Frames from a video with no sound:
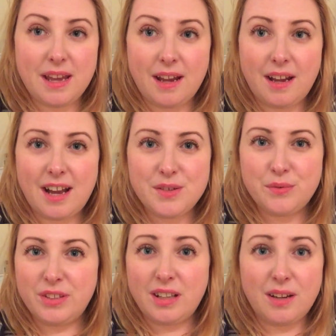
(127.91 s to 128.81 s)
Yeah, I don't
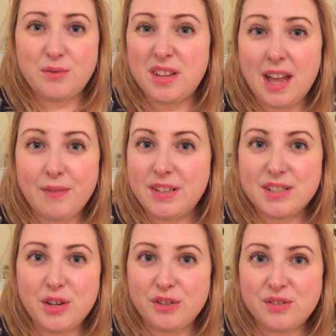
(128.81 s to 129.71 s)
really have an
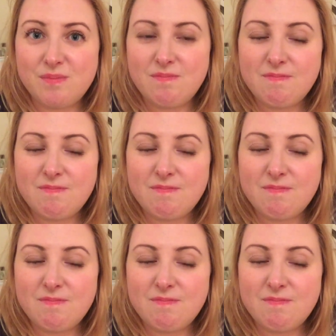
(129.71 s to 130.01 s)
excuse.